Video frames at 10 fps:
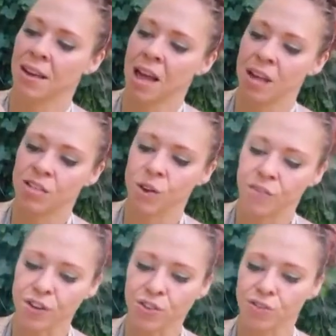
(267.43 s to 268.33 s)
So
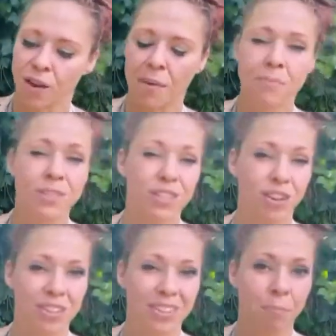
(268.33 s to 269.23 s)
if your drum
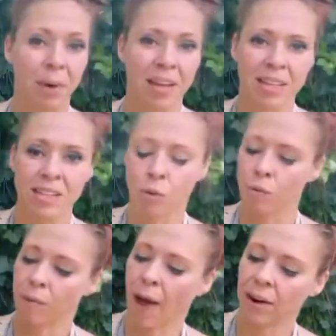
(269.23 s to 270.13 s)
starts to buzz or
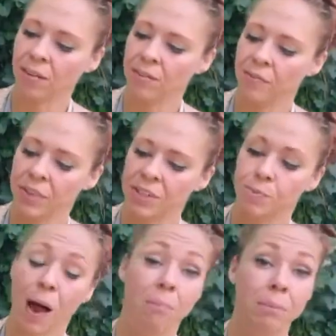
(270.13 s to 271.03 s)
rattle, it's
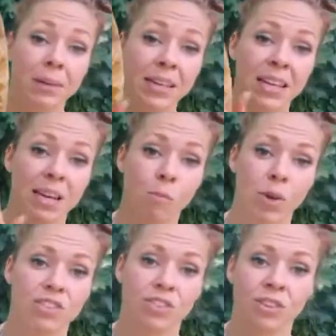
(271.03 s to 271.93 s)
probably needing
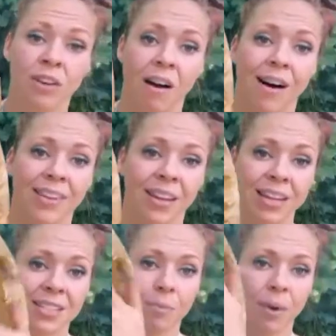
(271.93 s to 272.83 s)
moisture on the
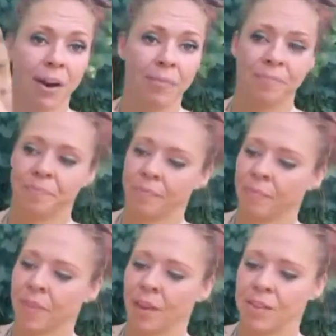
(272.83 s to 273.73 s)
lacing part.
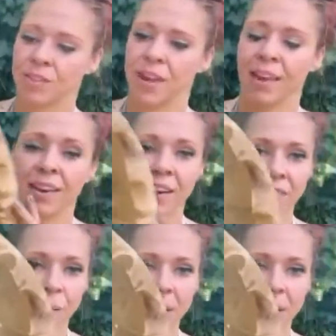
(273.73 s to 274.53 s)
So now that I've got my